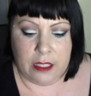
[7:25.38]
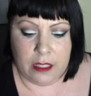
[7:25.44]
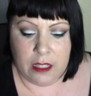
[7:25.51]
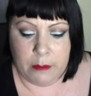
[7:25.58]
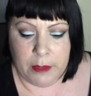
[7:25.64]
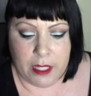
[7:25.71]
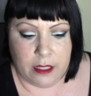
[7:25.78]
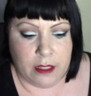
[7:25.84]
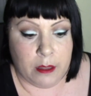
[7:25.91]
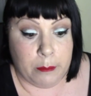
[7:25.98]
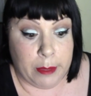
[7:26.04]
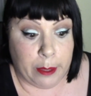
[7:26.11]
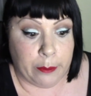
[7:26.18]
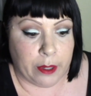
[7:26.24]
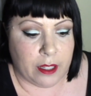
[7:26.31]
to commit to the
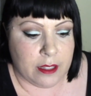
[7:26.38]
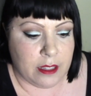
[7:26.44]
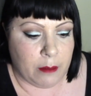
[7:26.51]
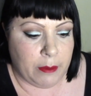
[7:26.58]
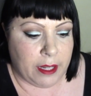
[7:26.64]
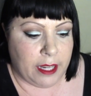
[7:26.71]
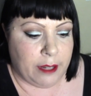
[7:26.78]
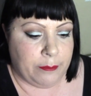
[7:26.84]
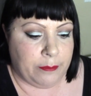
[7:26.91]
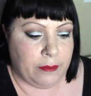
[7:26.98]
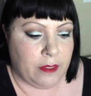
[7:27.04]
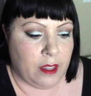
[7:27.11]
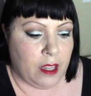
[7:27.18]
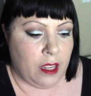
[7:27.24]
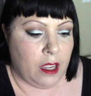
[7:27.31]
big one someday.
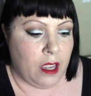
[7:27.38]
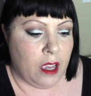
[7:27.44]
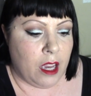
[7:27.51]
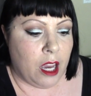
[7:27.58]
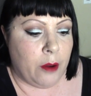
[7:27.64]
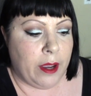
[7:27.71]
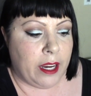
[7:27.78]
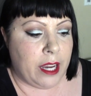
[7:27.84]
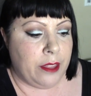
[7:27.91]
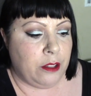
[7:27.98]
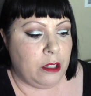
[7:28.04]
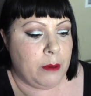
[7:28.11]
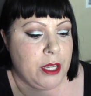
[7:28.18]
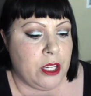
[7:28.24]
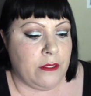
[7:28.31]
Oh, I got
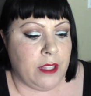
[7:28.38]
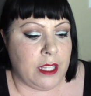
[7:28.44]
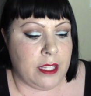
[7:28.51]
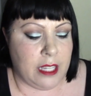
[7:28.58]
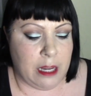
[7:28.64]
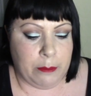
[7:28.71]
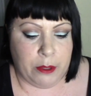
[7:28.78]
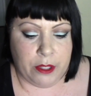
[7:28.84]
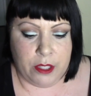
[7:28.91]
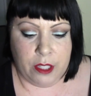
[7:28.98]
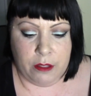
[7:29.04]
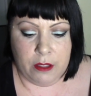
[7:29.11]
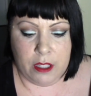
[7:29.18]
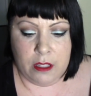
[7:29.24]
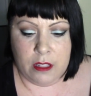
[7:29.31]
through a bunch of these samples
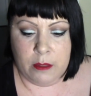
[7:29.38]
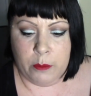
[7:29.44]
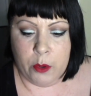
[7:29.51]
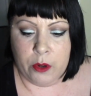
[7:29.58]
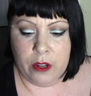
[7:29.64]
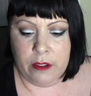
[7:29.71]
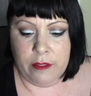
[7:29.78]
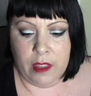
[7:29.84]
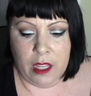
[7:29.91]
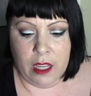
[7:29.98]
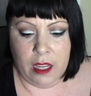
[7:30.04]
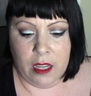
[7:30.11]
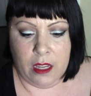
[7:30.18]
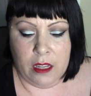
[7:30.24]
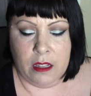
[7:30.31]
too. This is more of
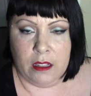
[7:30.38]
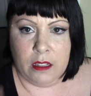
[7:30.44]
the